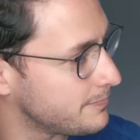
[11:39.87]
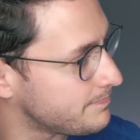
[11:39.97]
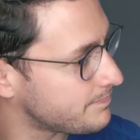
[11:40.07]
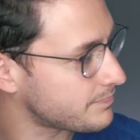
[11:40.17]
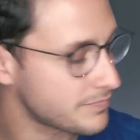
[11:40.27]

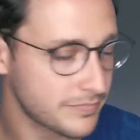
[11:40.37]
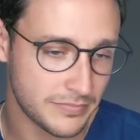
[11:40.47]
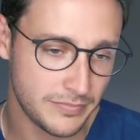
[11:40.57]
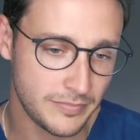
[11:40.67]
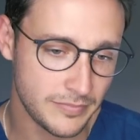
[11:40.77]

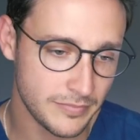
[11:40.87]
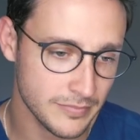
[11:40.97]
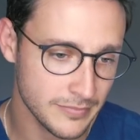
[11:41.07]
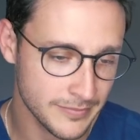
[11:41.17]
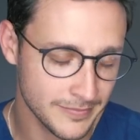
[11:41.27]

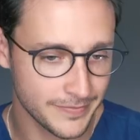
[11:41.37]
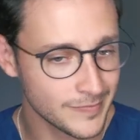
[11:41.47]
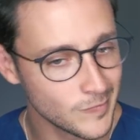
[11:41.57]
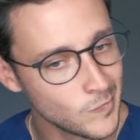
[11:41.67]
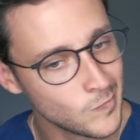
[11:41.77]

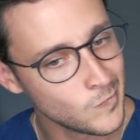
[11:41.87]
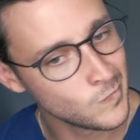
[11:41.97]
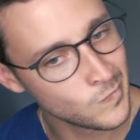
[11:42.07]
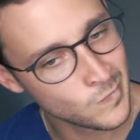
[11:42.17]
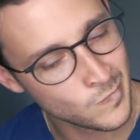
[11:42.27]

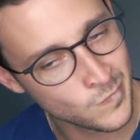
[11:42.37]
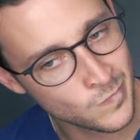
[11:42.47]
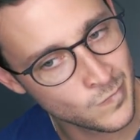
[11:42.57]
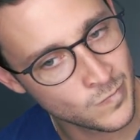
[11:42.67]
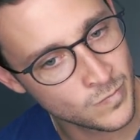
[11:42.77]

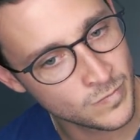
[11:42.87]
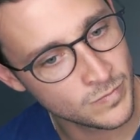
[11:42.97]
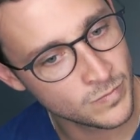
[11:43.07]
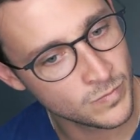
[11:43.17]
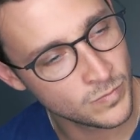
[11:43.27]

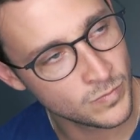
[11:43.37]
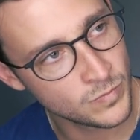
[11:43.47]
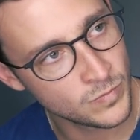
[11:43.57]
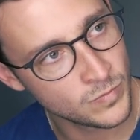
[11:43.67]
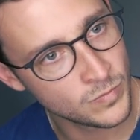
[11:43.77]

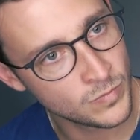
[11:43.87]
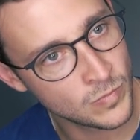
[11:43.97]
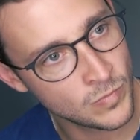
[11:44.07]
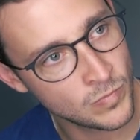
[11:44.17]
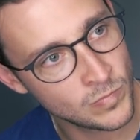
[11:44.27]
No words are spoken by the person on screen.